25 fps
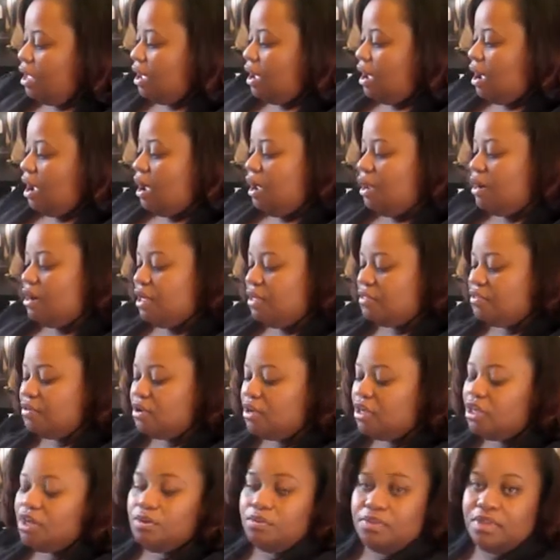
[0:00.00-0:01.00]
Another
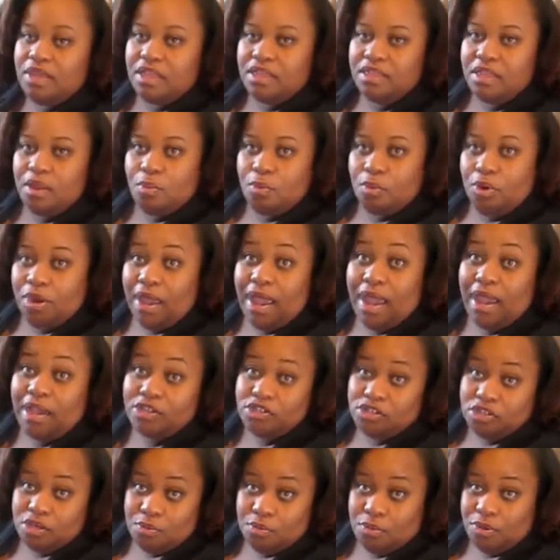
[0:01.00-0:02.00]
cute thing that
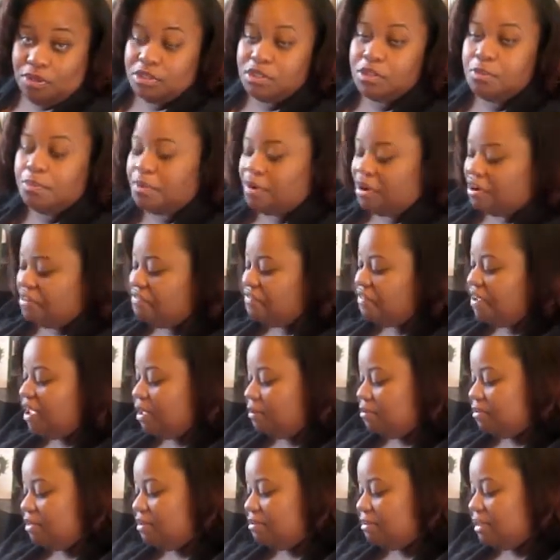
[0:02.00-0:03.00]
actually Once Upon a
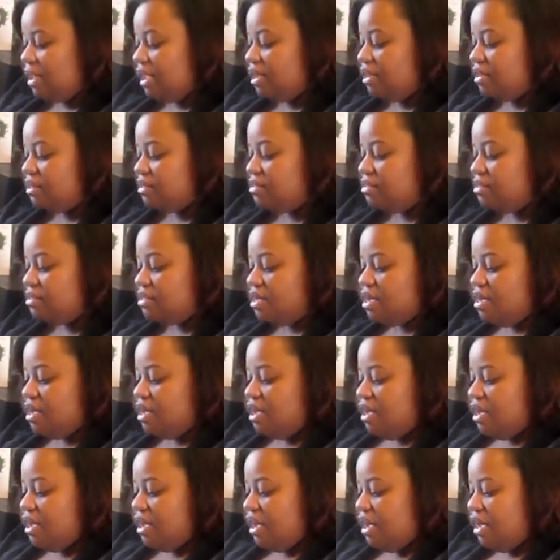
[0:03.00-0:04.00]
Family makes
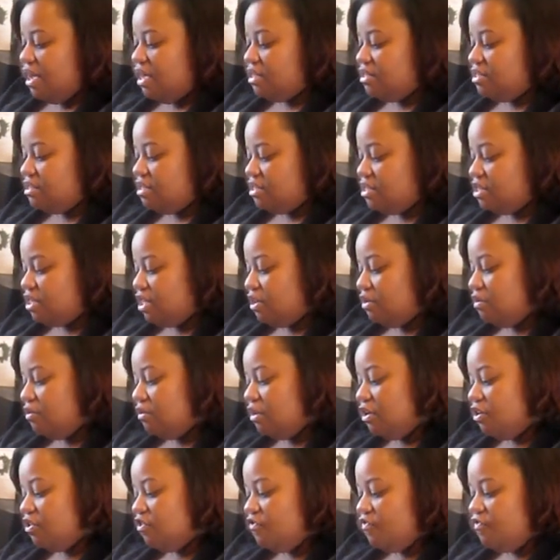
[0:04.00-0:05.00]
is this cute
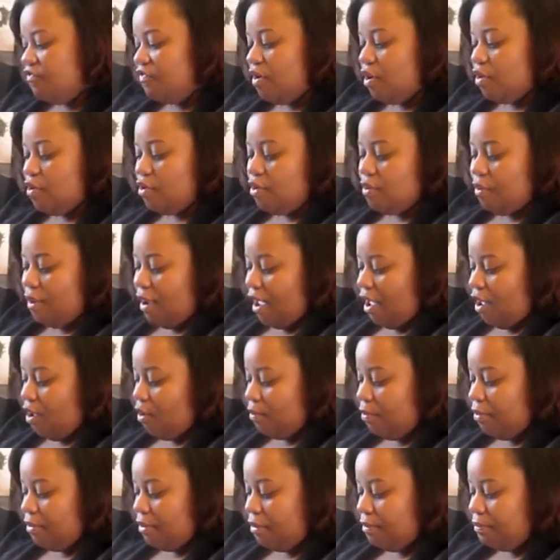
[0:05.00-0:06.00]
little photo
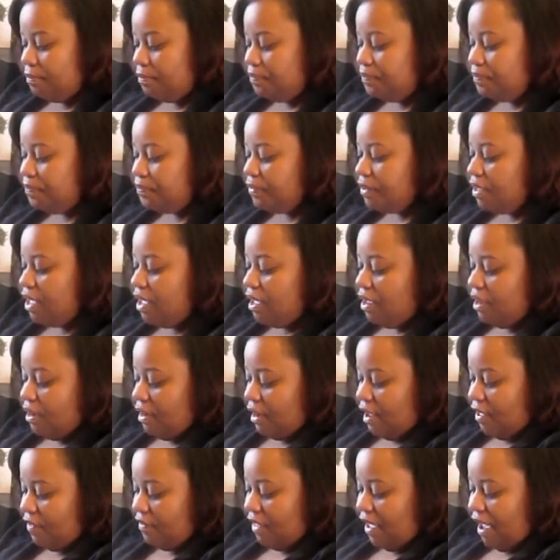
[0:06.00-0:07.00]
album.
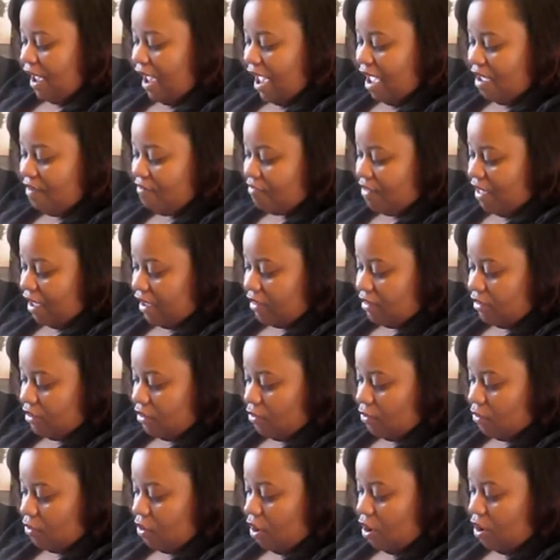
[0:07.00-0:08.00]
Now they have like
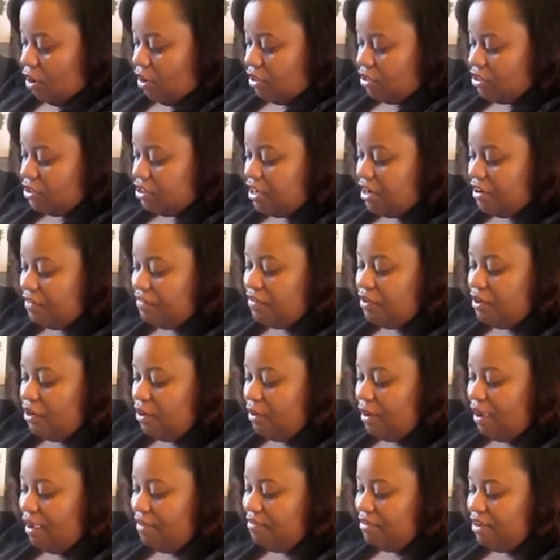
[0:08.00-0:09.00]
little cards here if you
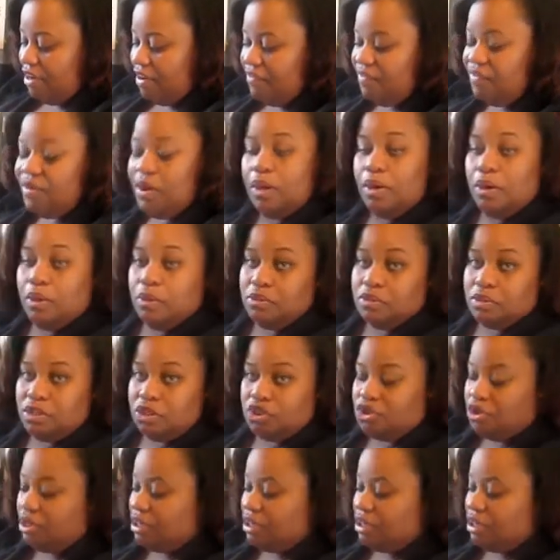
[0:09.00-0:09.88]
don't have any photos that you